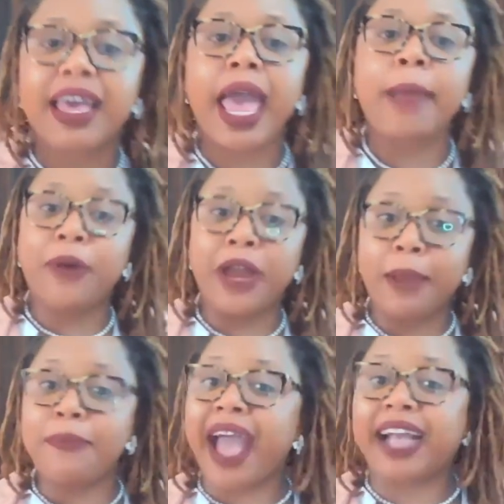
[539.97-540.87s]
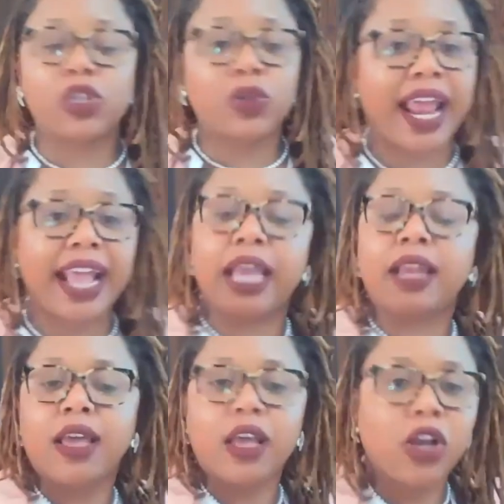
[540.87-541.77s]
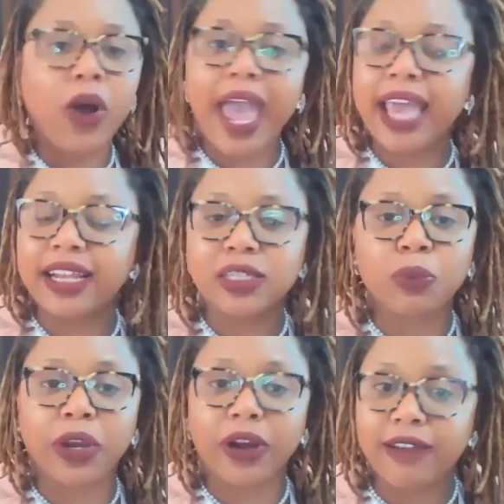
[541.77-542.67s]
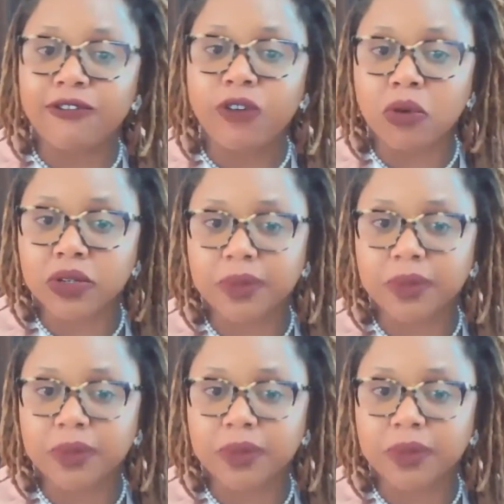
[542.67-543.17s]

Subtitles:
and put it back so that I can go ahead and spearhead forward.